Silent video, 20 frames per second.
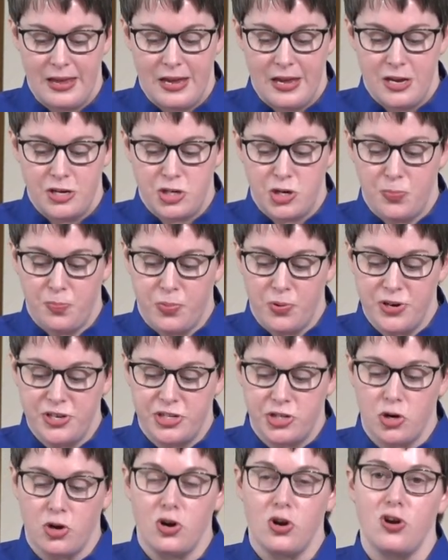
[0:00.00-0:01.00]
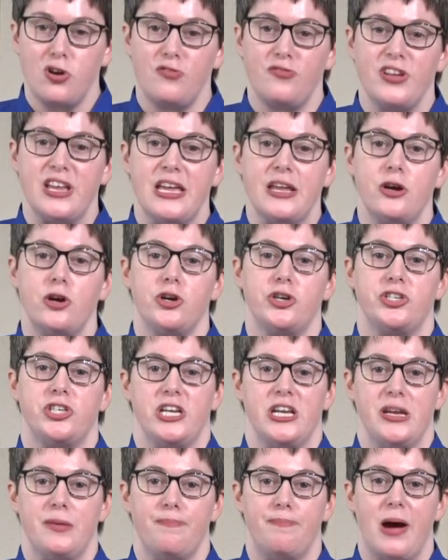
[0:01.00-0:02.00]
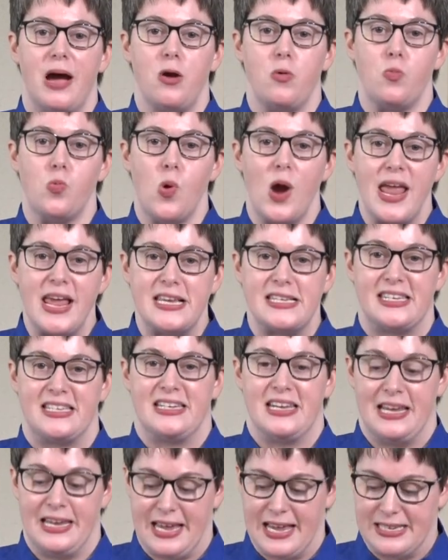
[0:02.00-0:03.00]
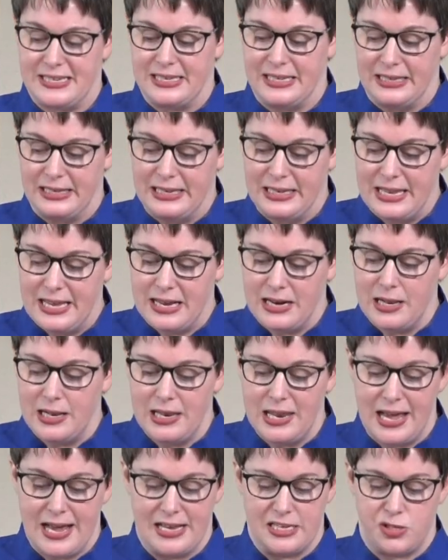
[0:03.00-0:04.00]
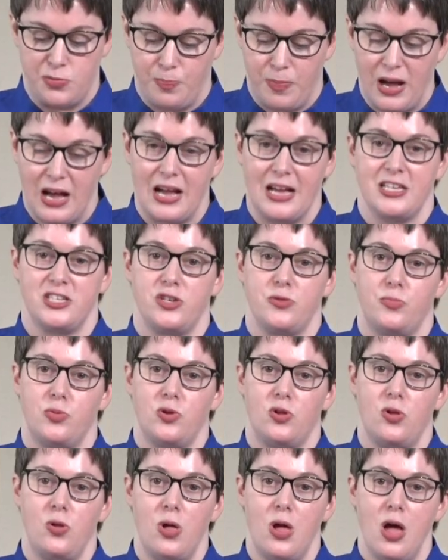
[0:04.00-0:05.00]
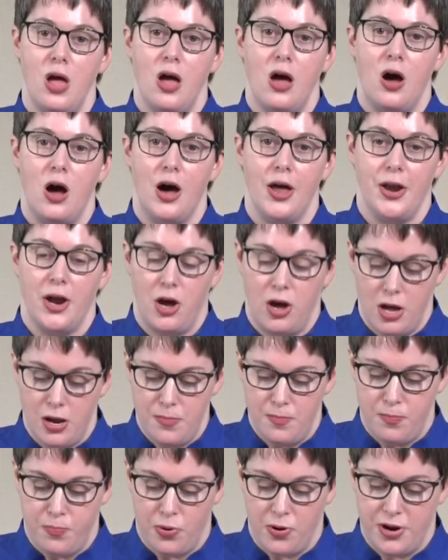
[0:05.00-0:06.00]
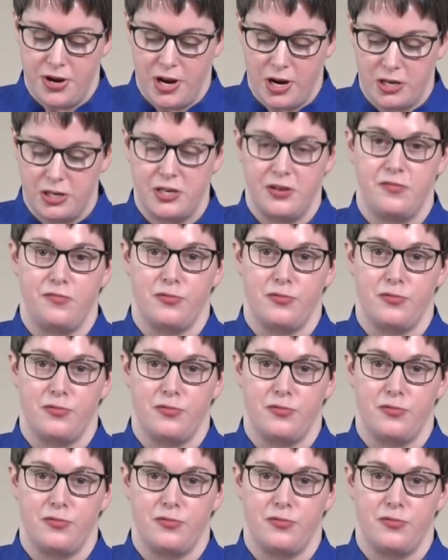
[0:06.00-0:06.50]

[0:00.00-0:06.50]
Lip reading: to preserve energy by wasting as little as possible on unproductive